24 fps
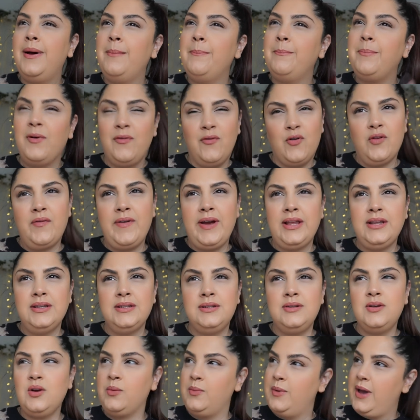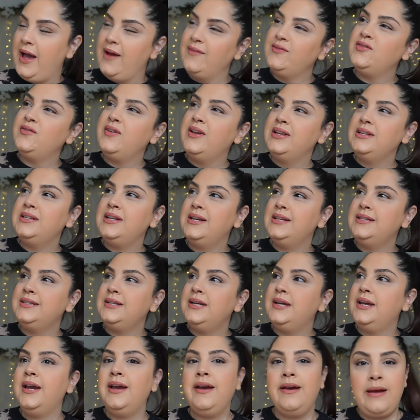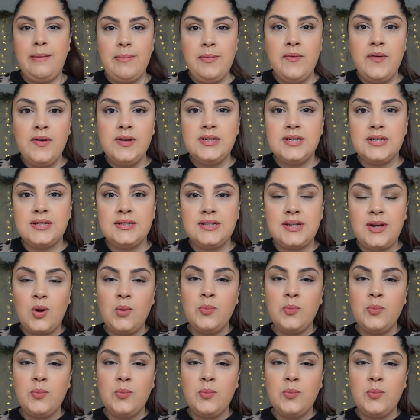after Valentine's Day, happy Valentine's Day.